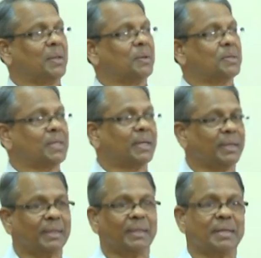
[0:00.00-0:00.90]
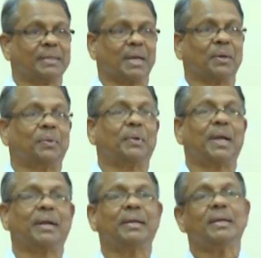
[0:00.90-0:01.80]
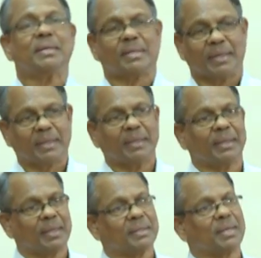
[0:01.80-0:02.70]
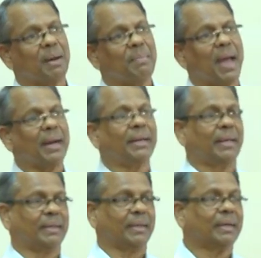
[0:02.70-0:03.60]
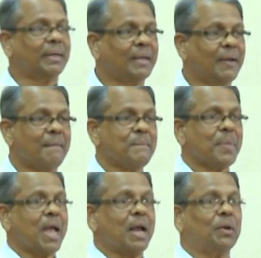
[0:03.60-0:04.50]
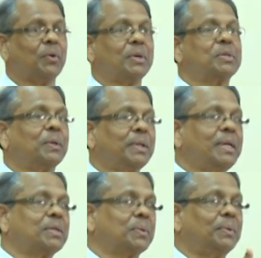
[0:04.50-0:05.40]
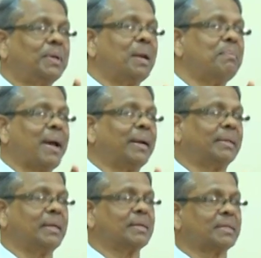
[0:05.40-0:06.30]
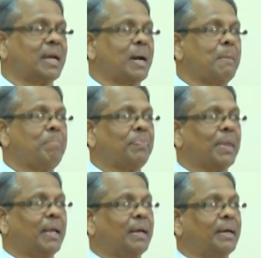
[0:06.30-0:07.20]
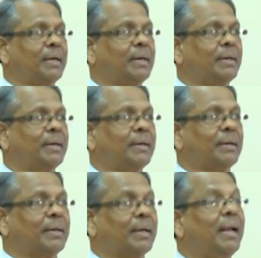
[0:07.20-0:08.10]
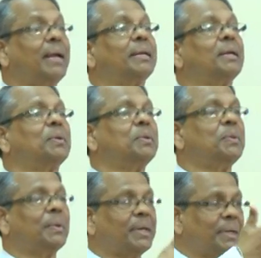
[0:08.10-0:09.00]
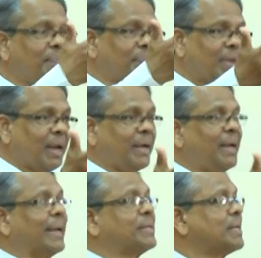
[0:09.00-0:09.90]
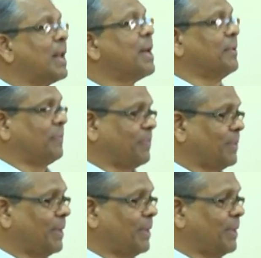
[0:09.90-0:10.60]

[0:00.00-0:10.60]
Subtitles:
you know, certain things are good and certain things are bad ethically, and also these good and bad things are related to your next life,